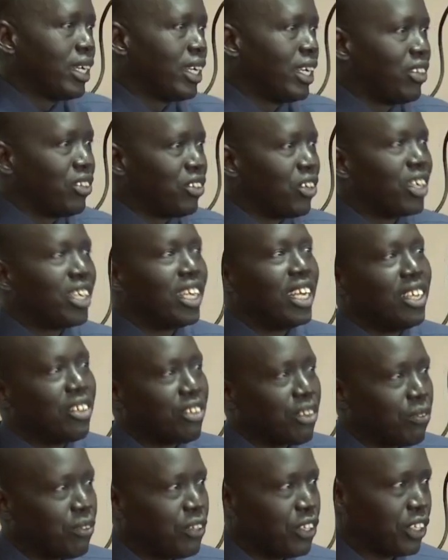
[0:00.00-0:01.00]
is not really
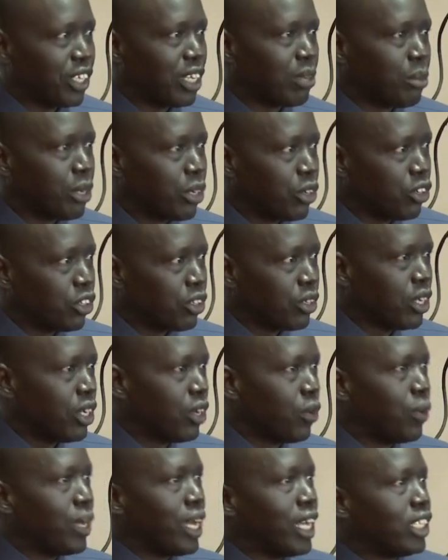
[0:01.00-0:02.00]
sufficient because
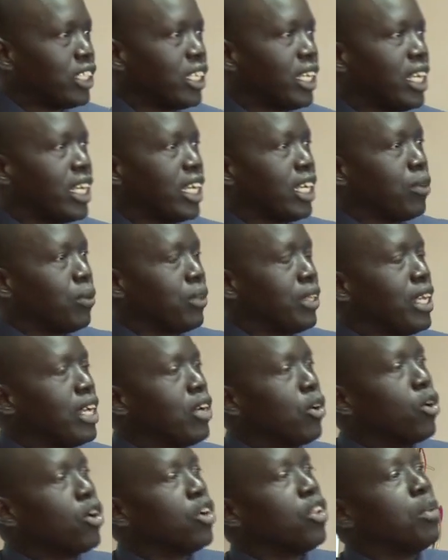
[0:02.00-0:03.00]
we are sharing it
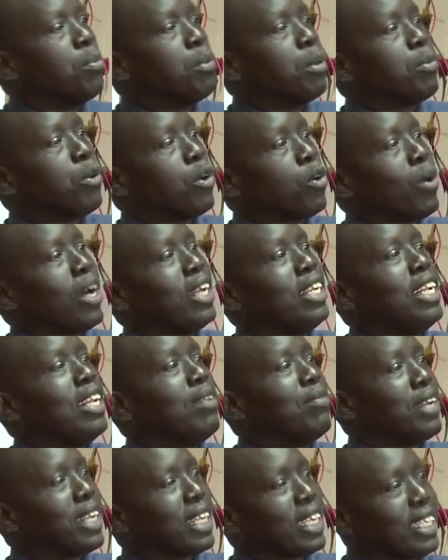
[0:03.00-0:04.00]
with all the people who are
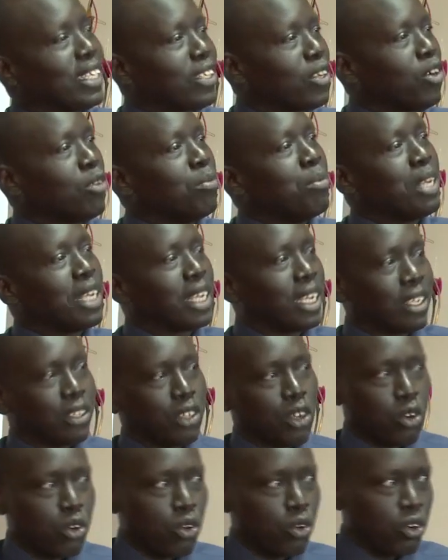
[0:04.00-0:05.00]
delivering it or bringing
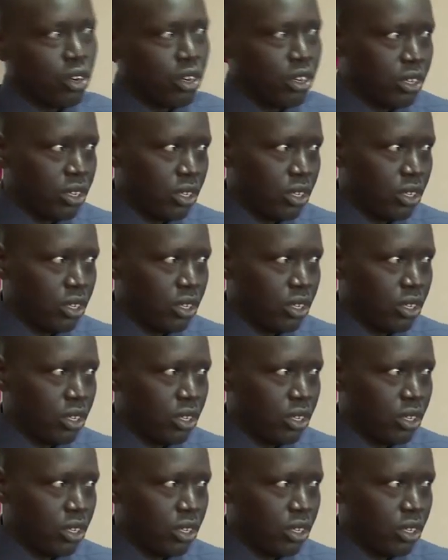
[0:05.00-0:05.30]
the coal.